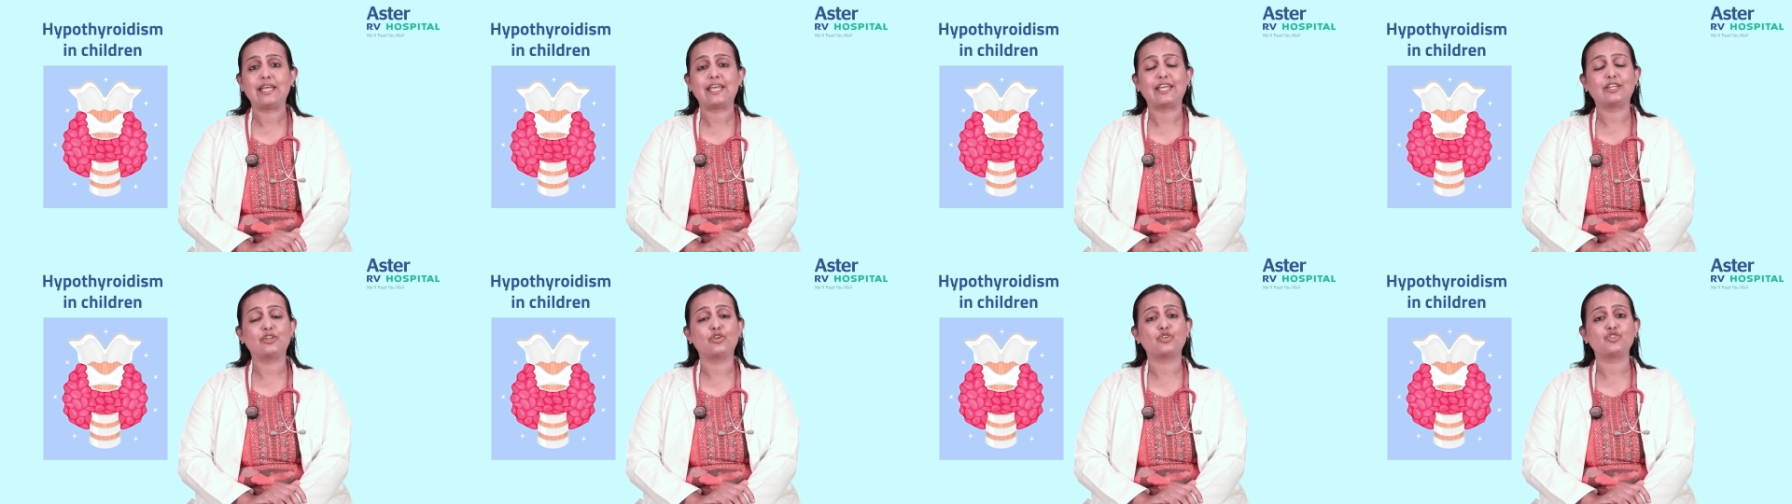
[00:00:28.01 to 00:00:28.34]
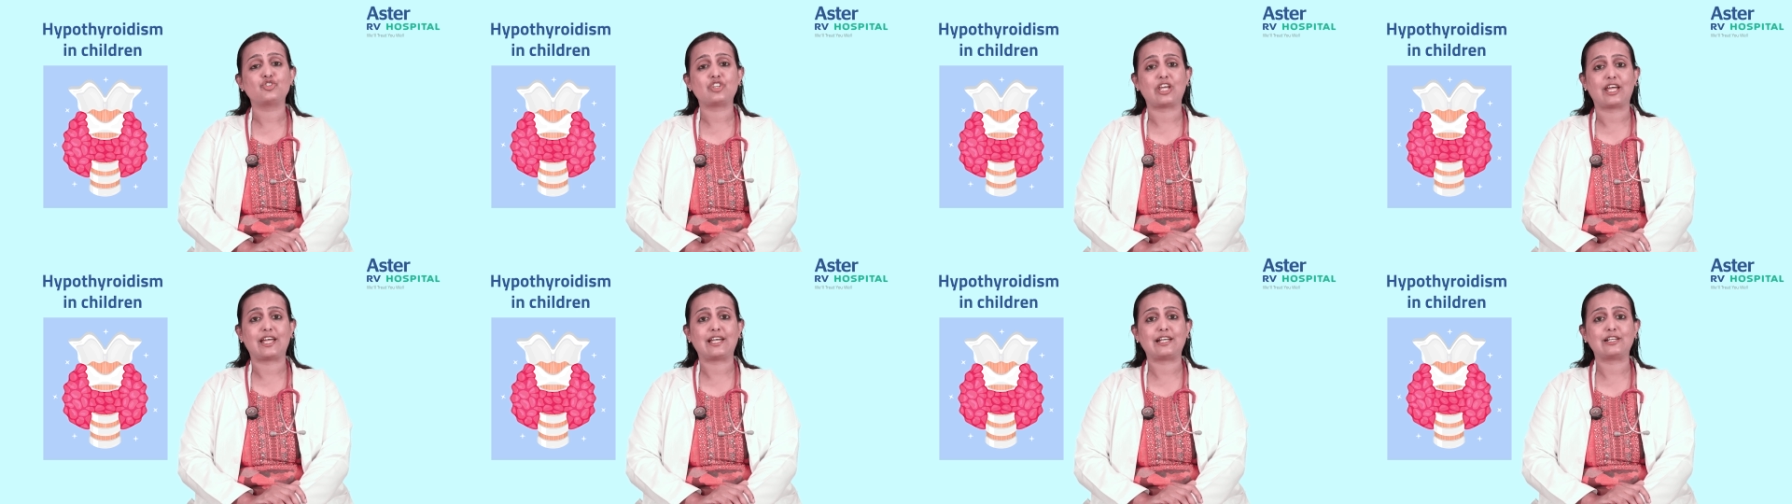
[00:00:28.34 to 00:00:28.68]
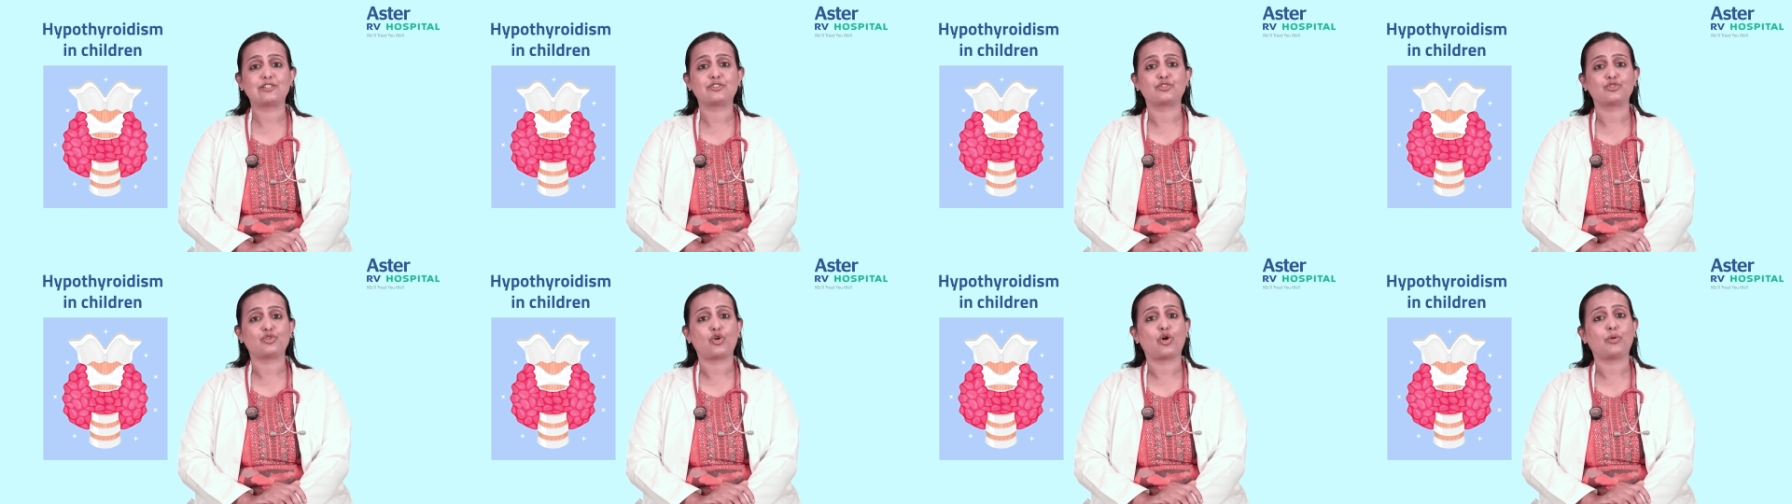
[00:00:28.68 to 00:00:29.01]
in your
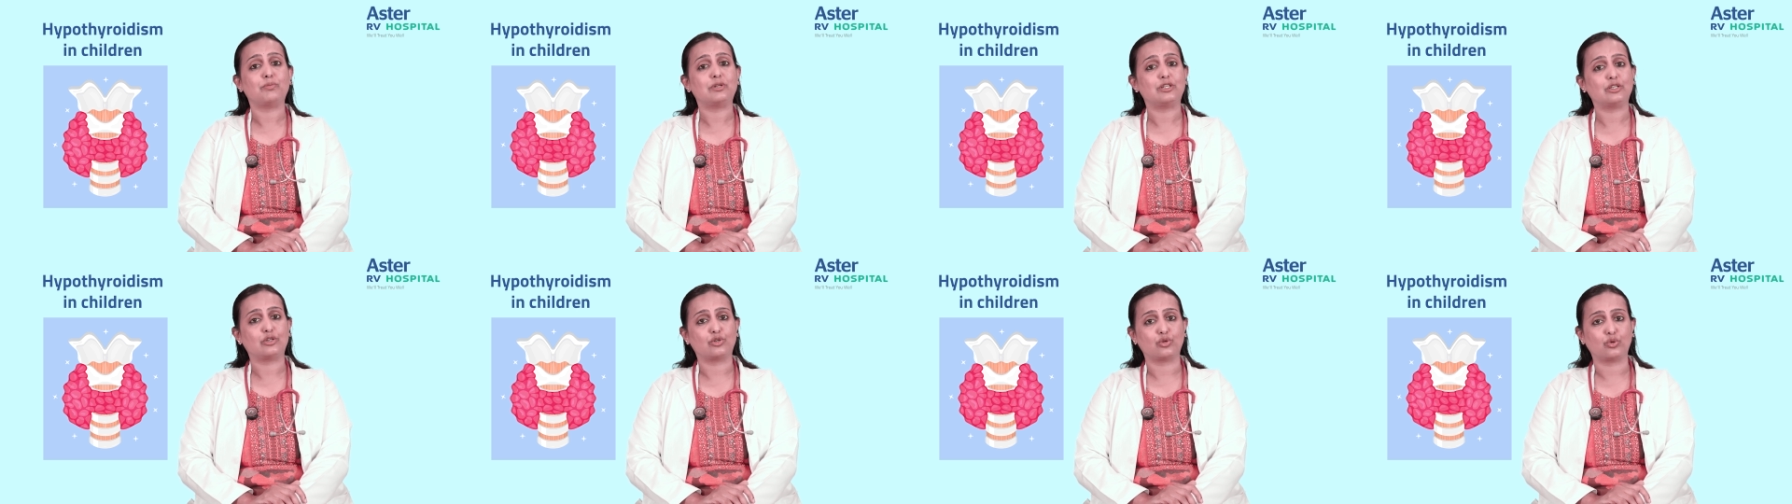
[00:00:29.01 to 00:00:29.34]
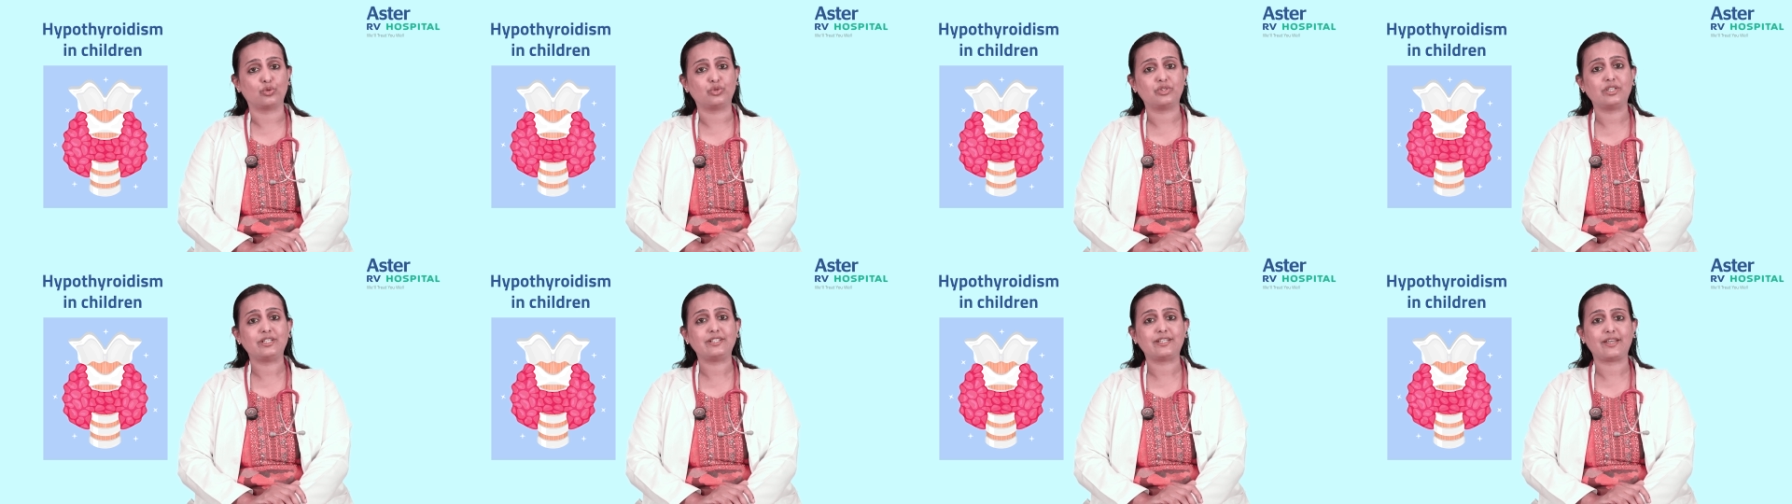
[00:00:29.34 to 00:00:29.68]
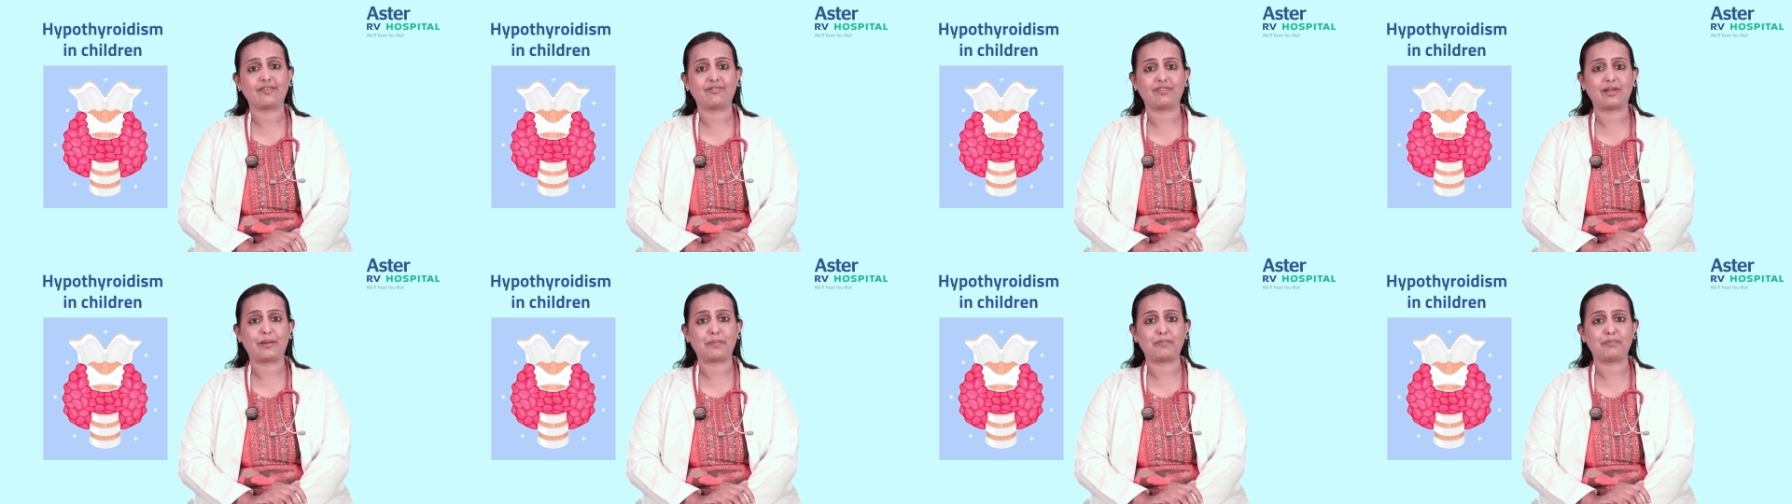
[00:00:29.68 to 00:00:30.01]
child's normal growth and
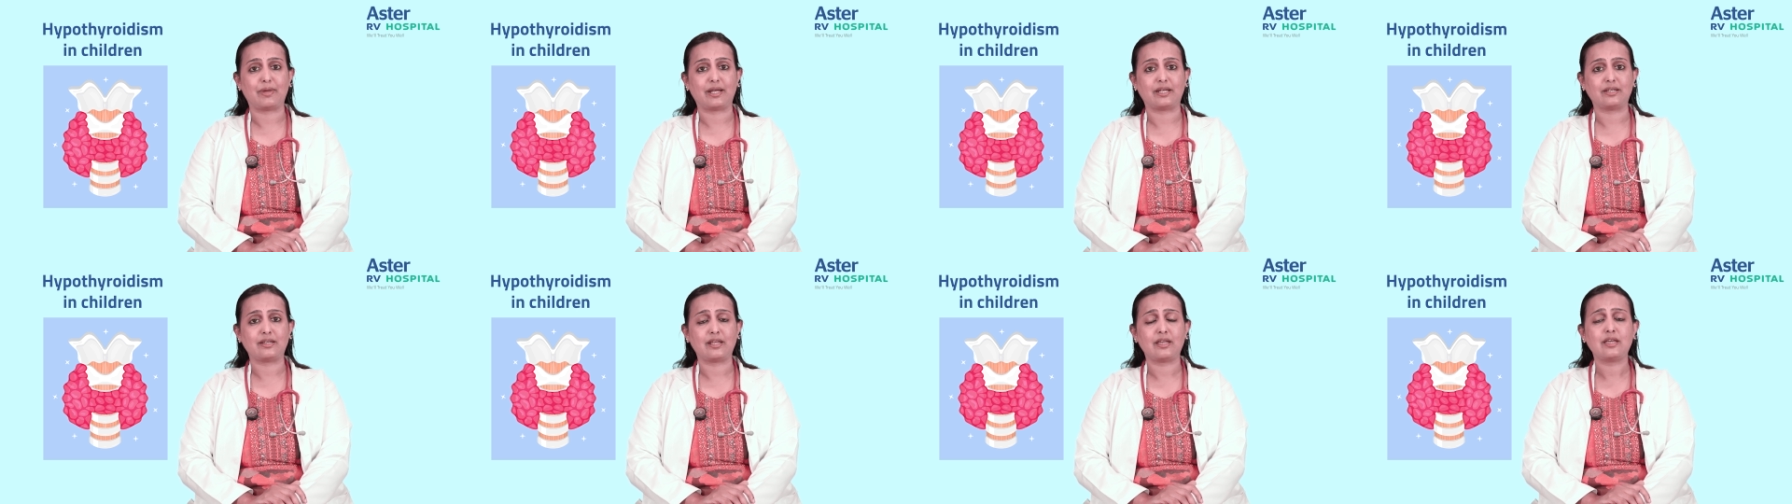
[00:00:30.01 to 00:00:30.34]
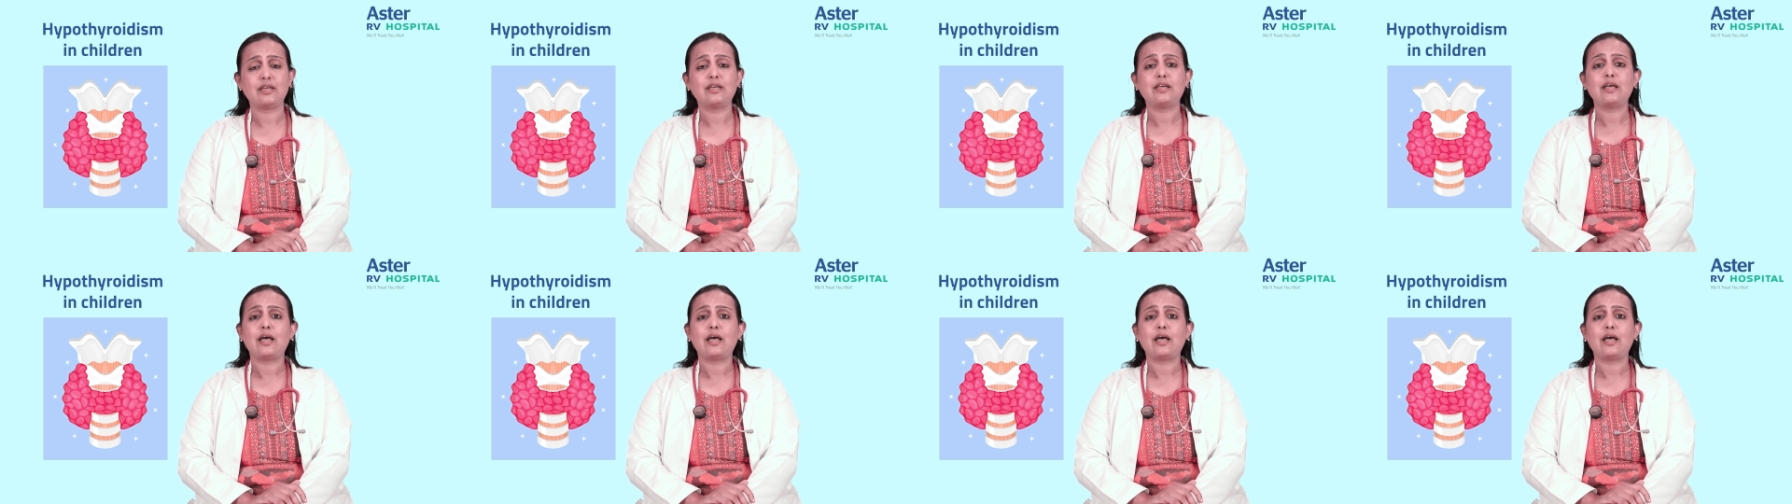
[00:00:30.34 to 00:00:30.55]
development,